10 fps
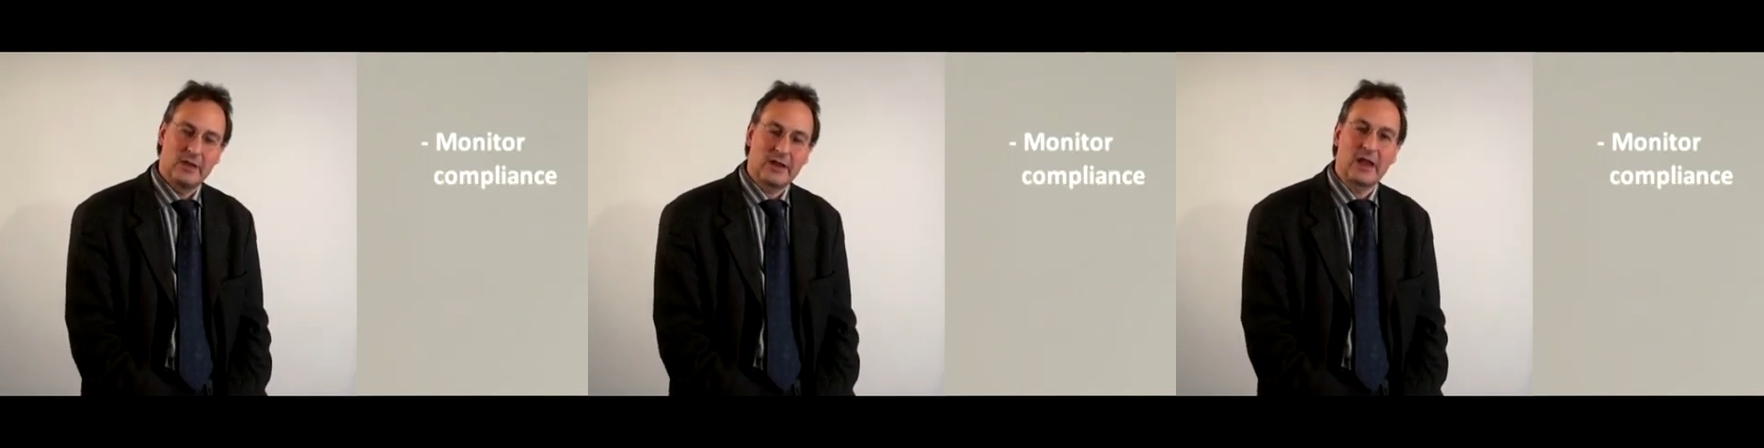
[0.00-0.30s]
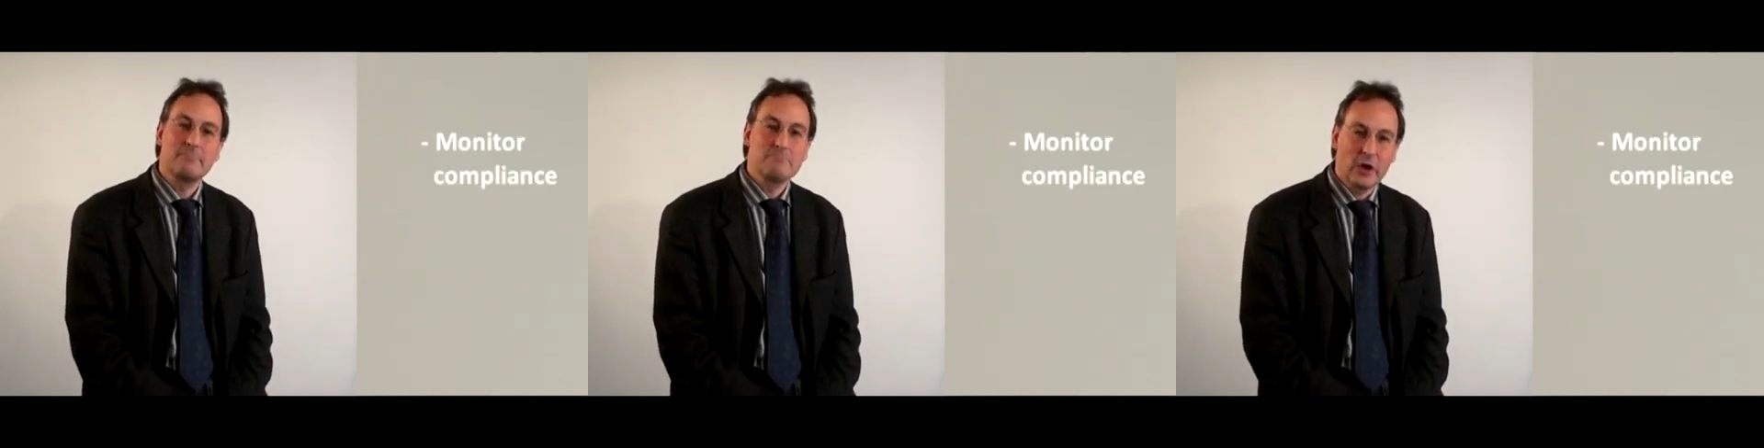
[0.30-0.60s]
that
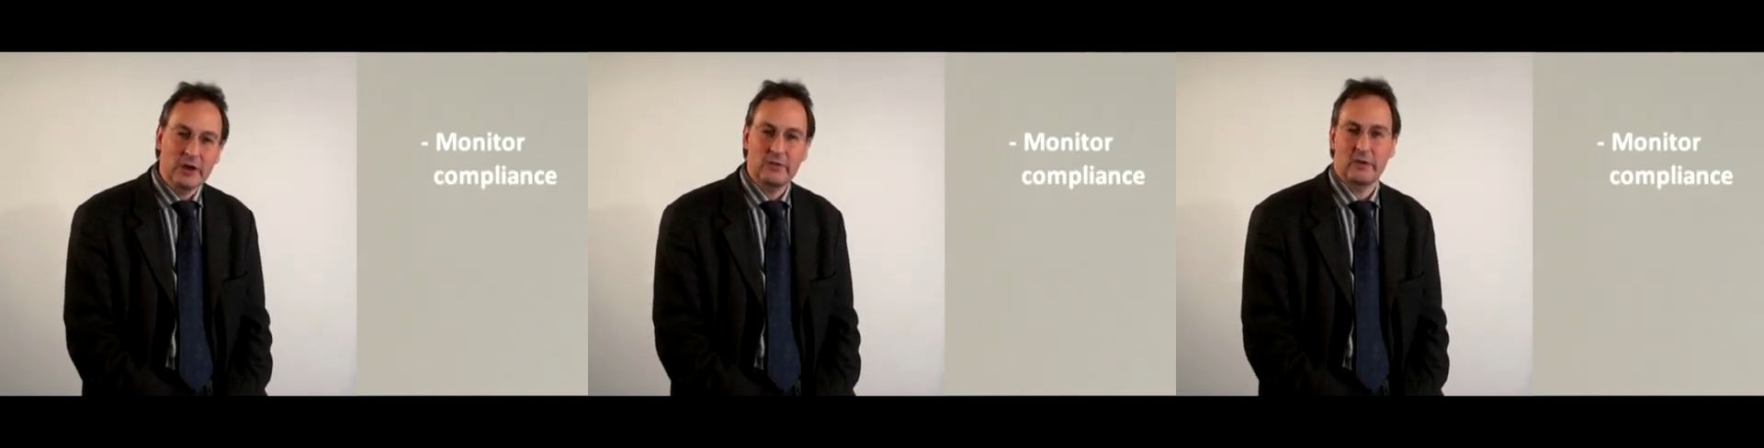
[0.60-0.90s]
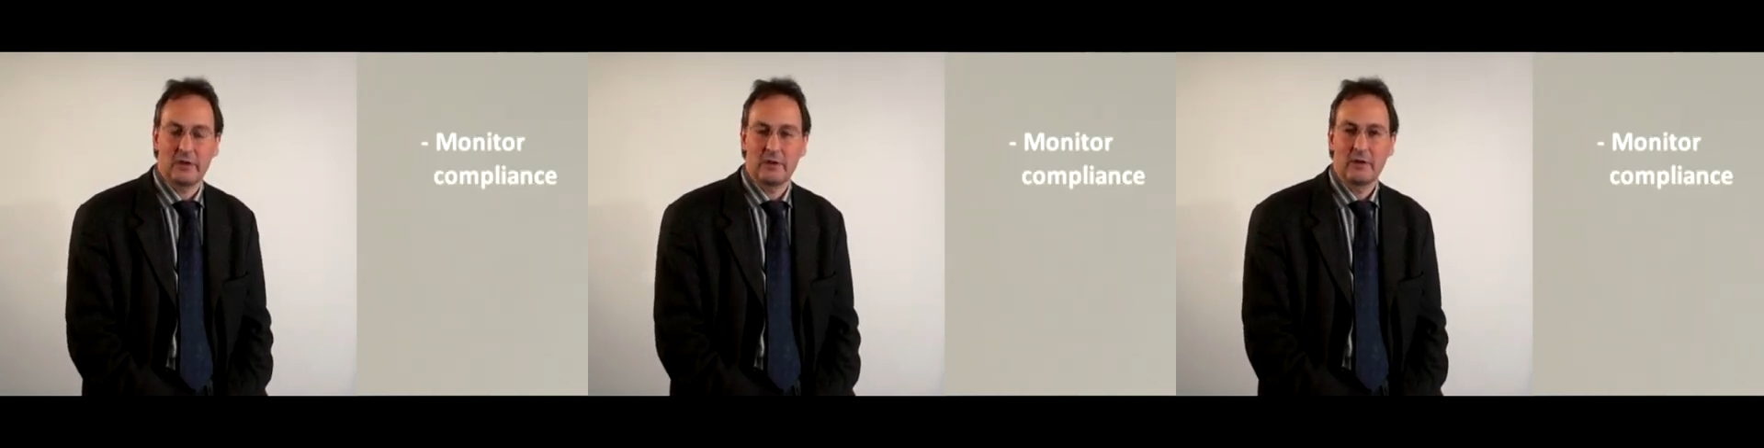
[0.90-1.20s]
can
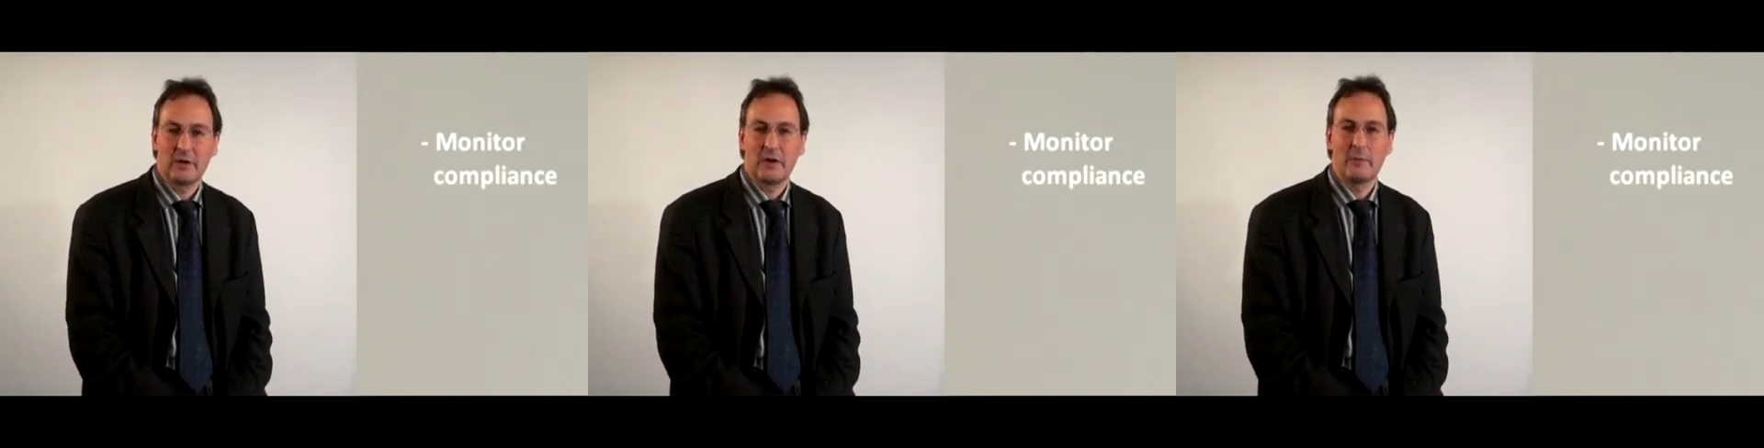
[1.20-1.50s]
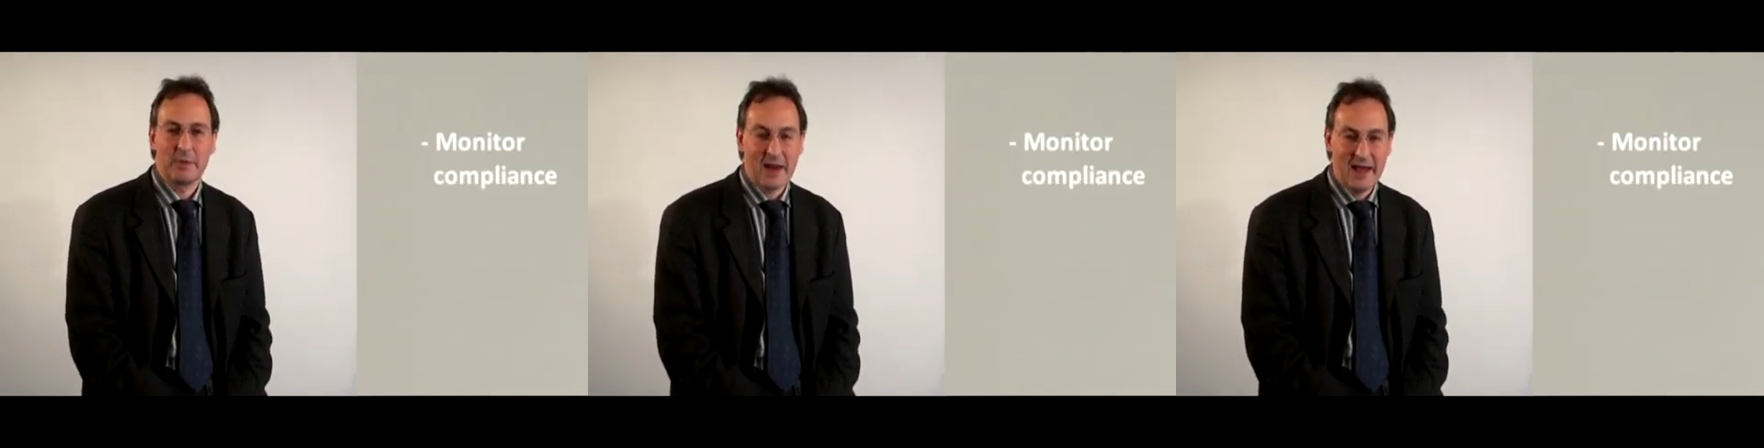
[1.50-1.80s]
monitor
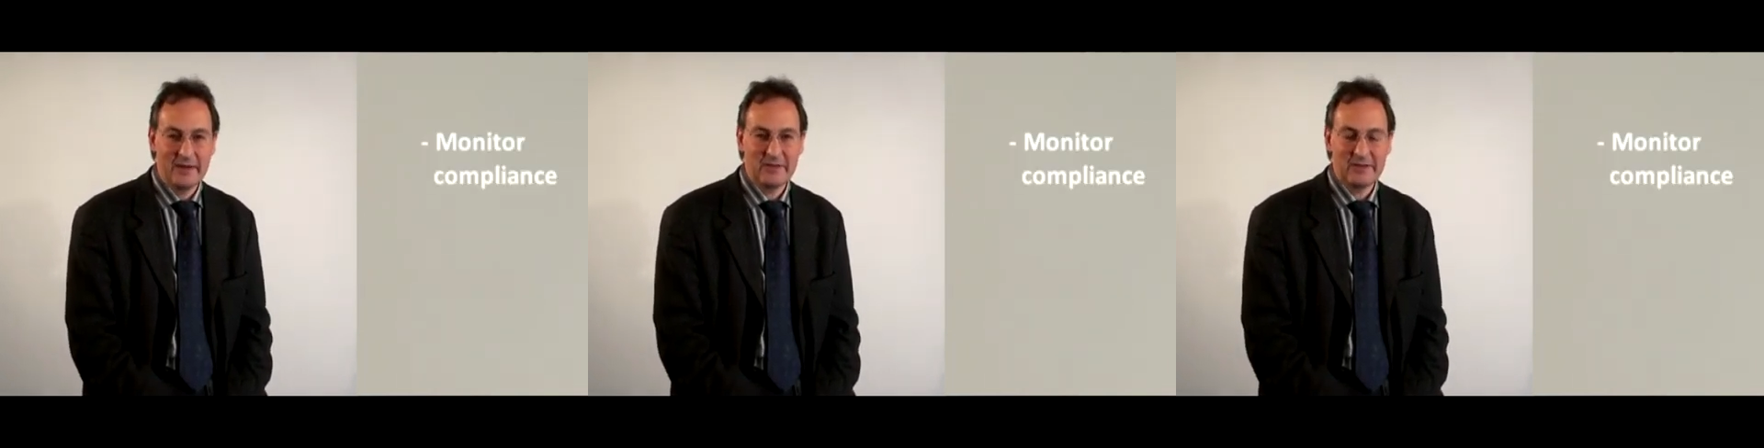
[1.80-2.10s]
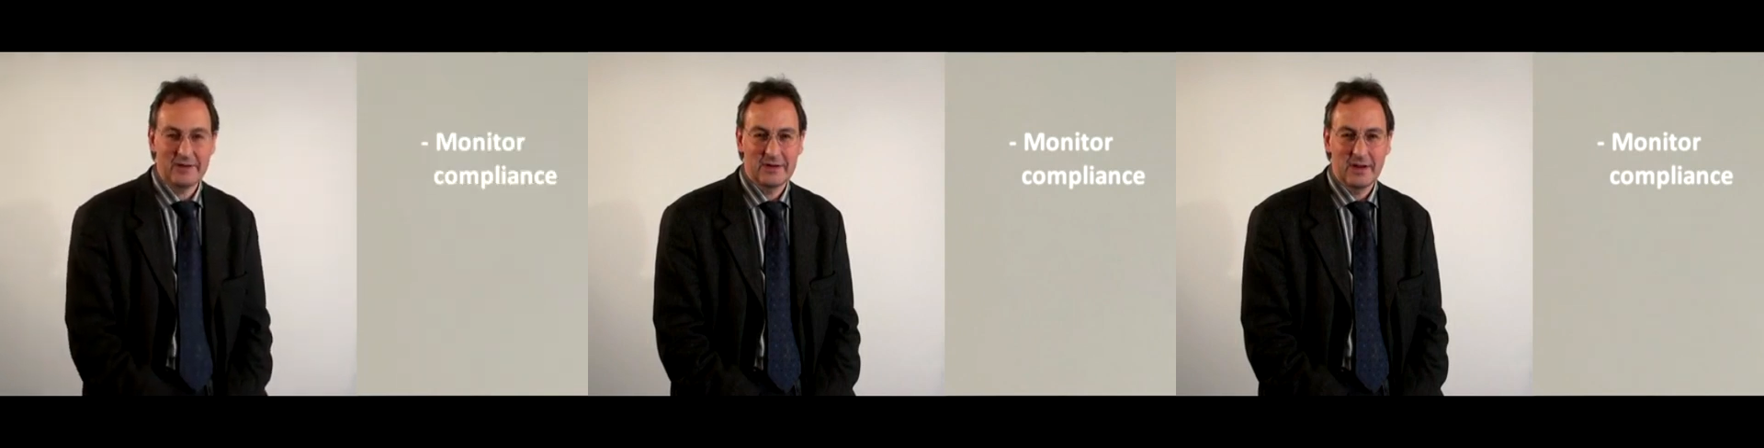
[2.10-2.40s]

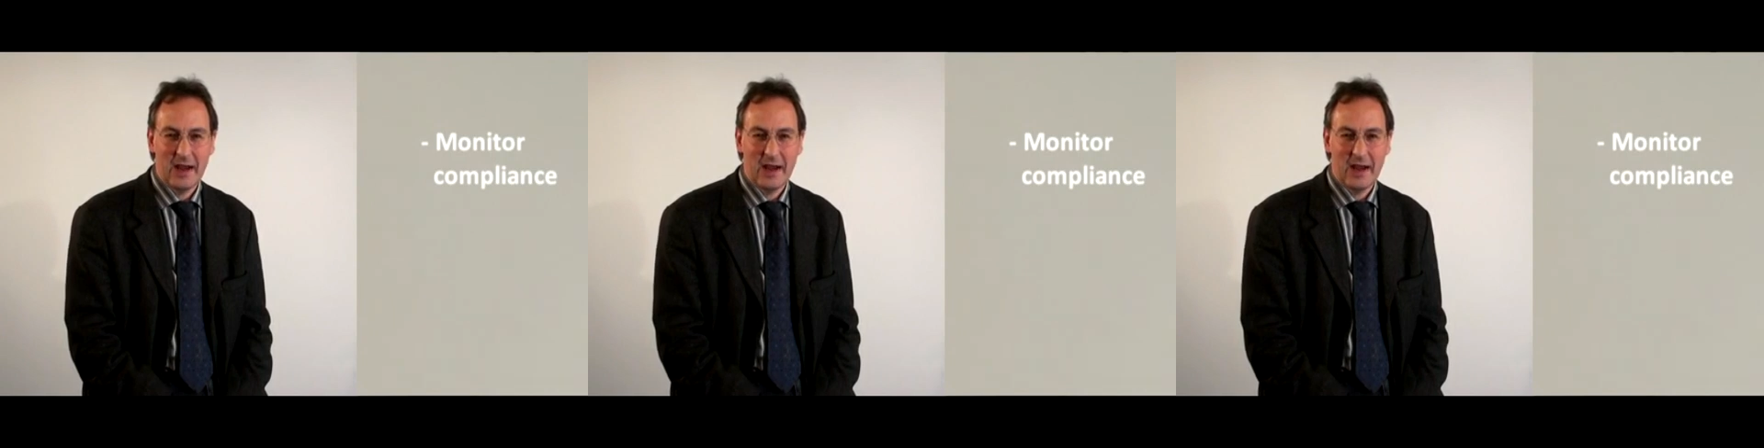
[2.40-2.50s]
compliance